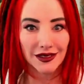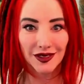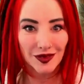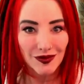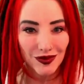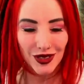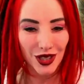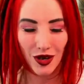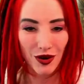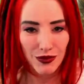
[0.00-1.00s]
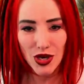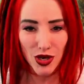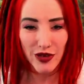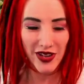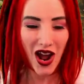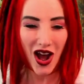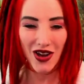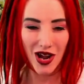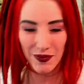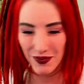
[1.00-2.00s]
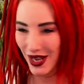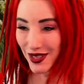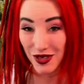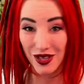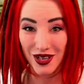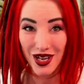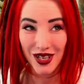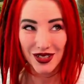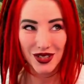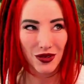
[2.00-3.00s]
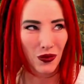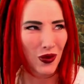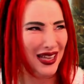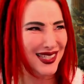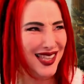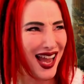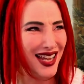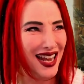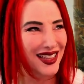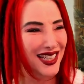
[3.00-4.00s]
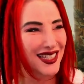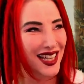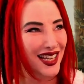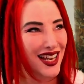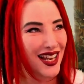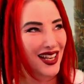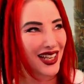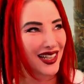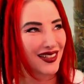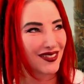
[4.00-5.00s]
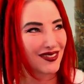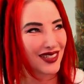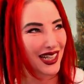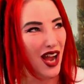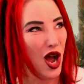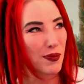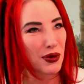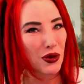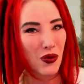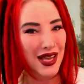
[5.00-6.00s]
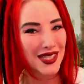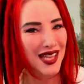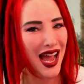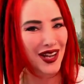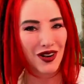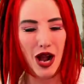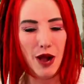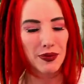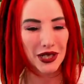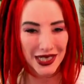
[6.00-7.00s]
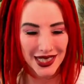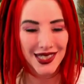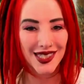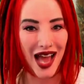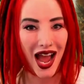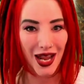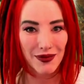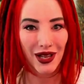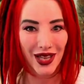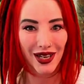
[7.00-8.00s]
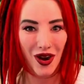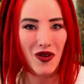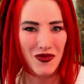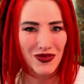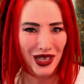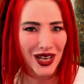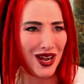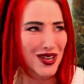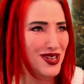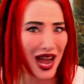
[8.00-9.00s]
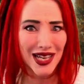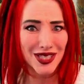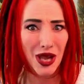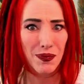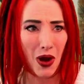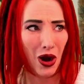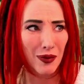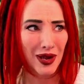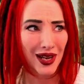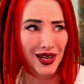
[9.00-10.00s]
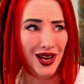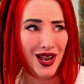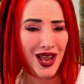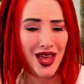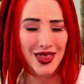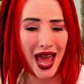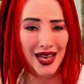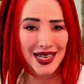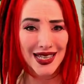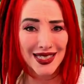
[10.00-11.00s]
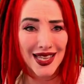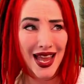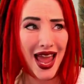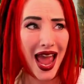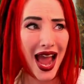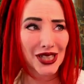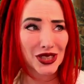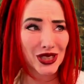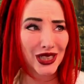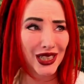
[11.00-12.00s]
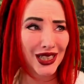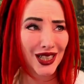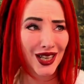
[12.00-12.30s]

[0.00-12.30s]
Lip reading: moving on up to the west side. I think he's like Upper West Side or Upper East Side, but like a nice apartment that is actually